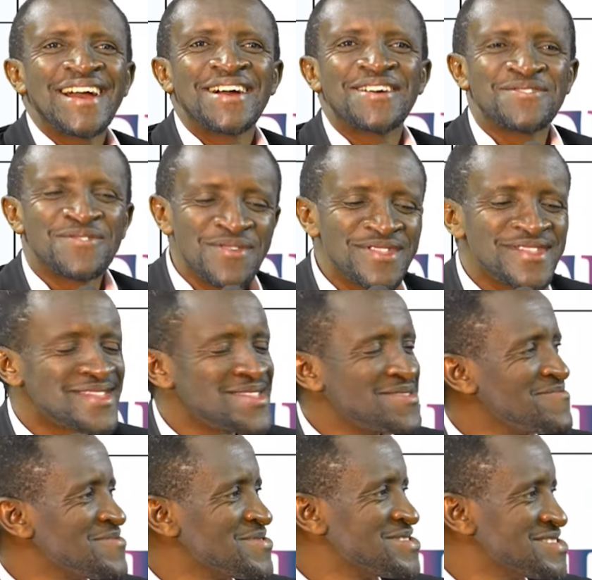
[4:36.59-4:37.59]
Ruth
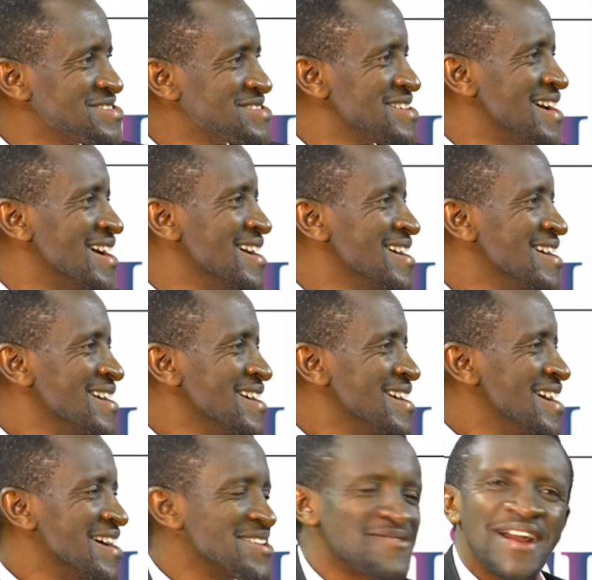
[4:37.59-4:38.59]
Mugisha,
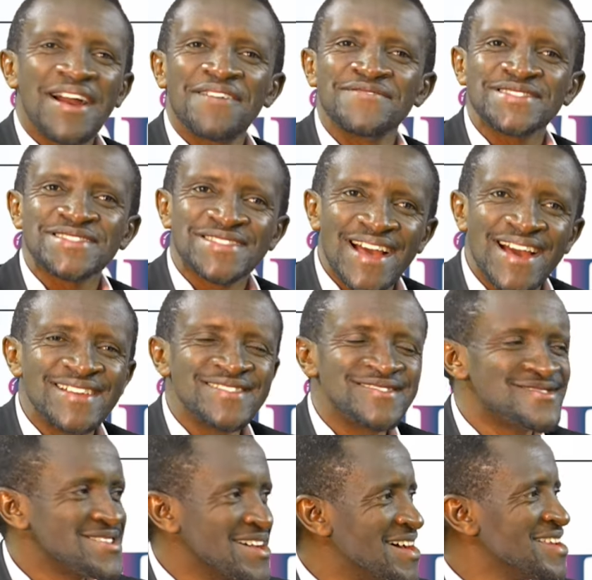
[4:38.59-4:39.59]
and we have a
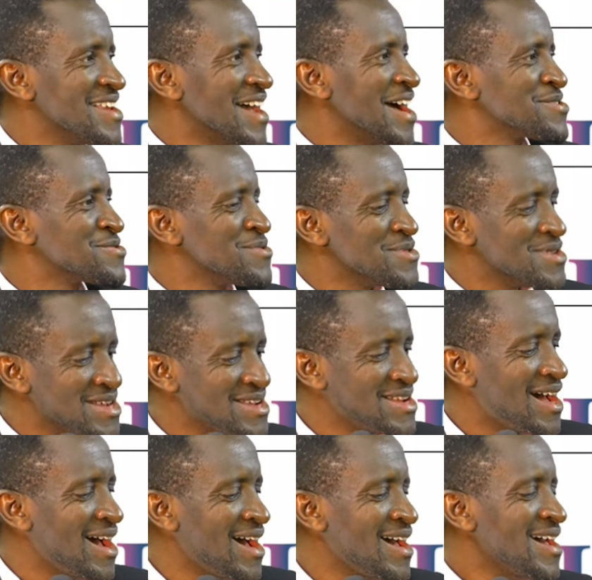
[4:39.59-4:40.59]
son, John
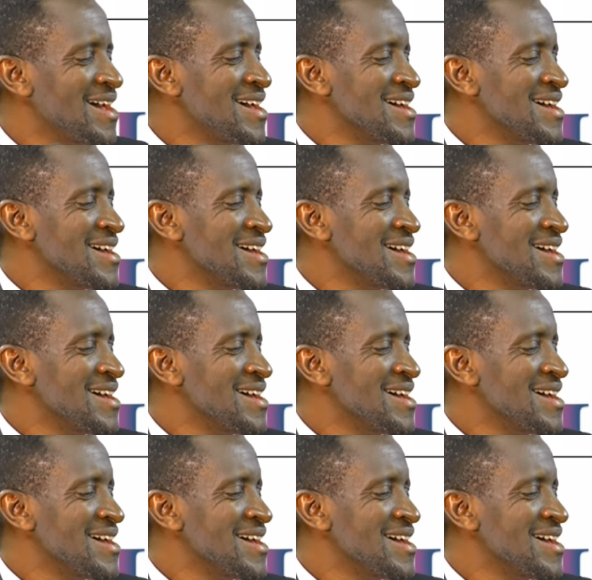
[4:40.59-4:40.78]
Aturira.